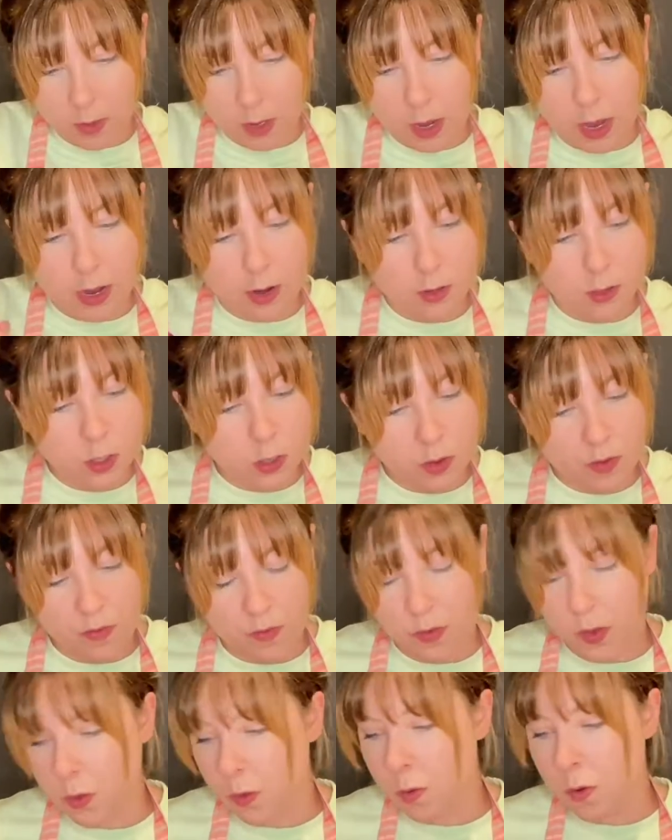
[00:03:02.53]
And I'll do a
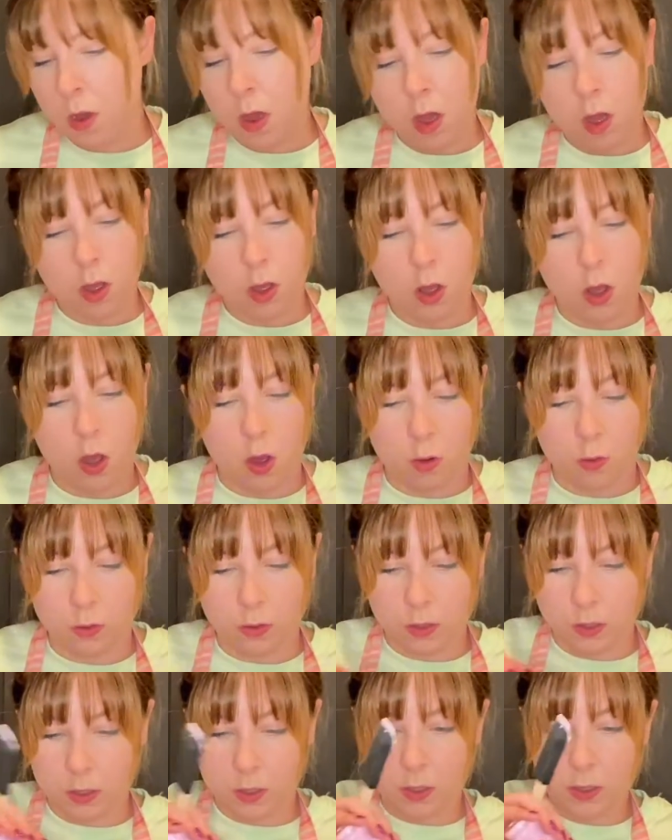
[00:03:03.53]
few
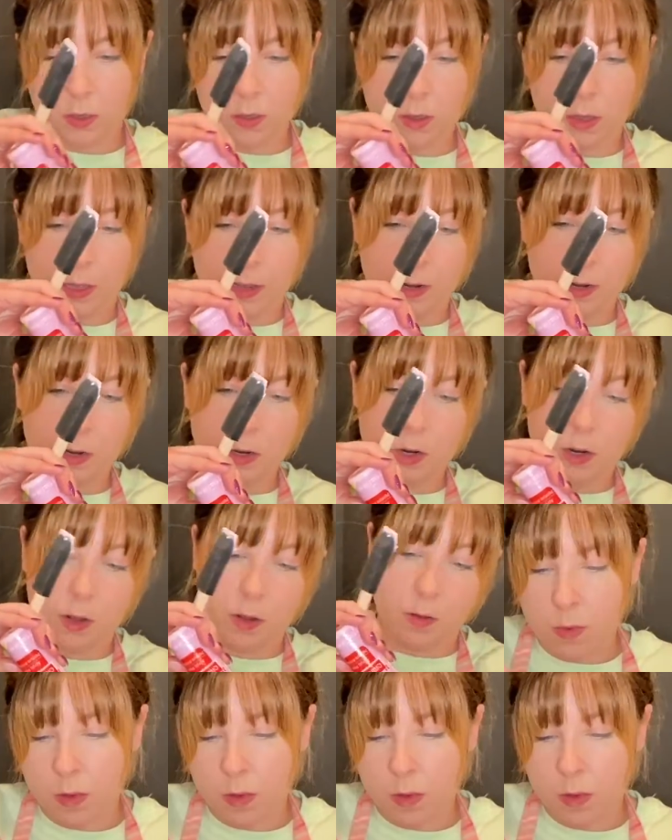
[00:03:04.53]
coats then too.